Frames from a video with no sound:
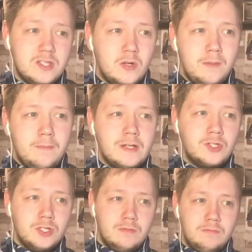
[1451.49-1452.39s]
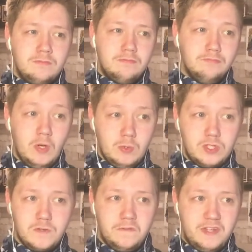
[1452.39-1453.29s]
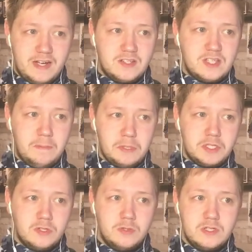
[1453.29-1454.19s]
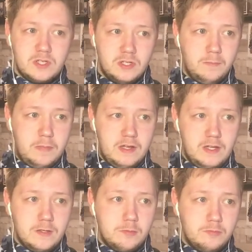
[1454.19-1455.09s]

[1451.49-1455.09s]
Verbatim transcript: so I imagine most of next episode is going to be